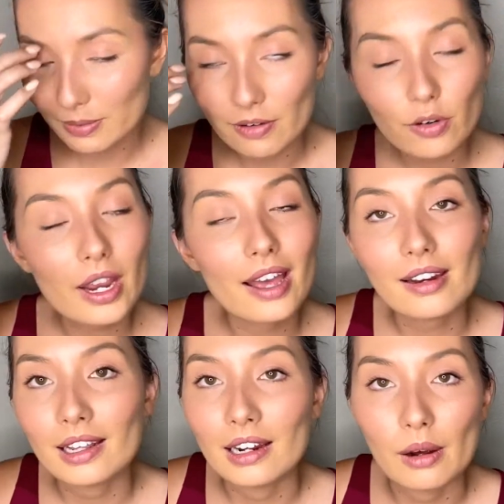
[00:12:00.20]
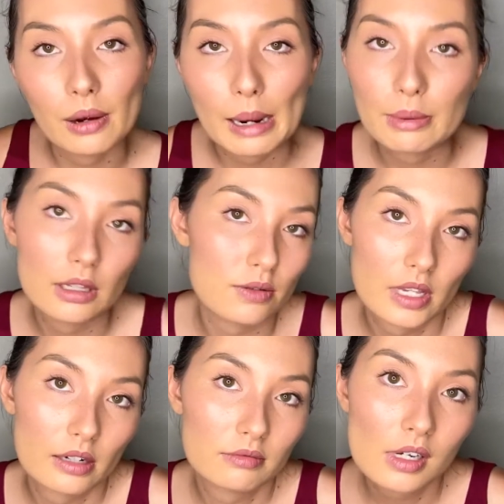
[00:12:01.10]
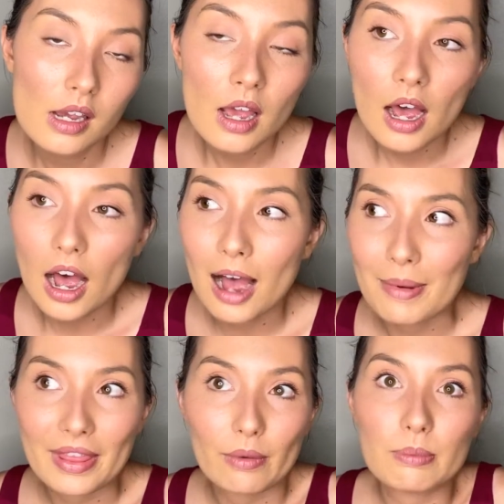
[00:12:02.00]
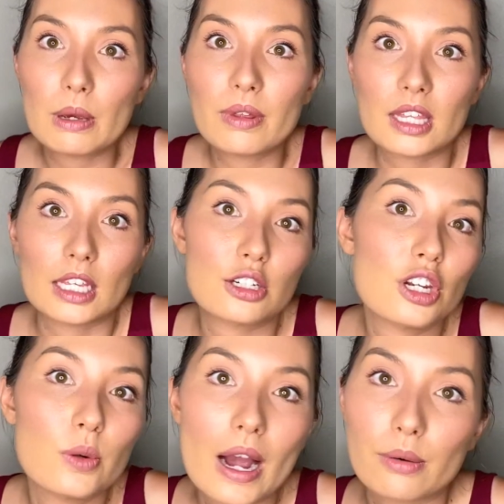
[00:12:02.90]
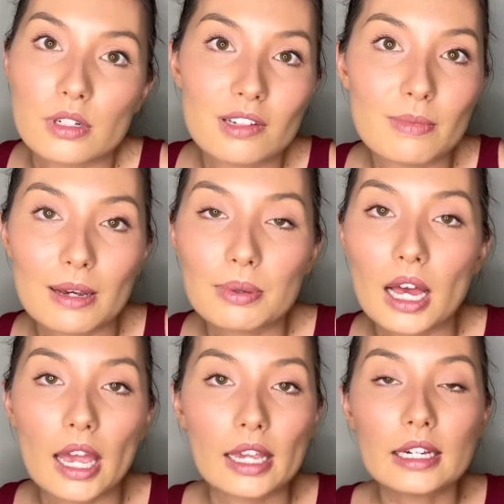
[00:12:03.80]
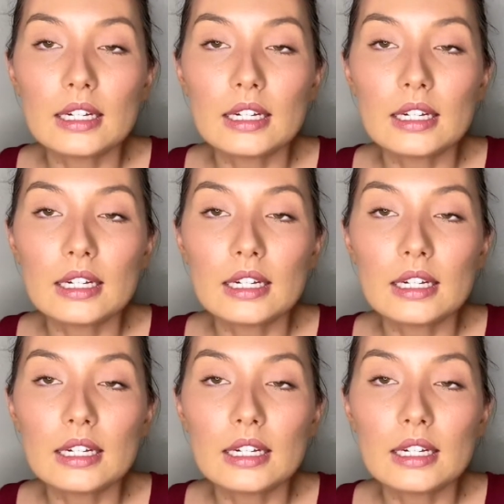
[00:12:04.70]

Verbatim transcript: my forehead and I would lose it. Um, and that would be within like two hours of me applying.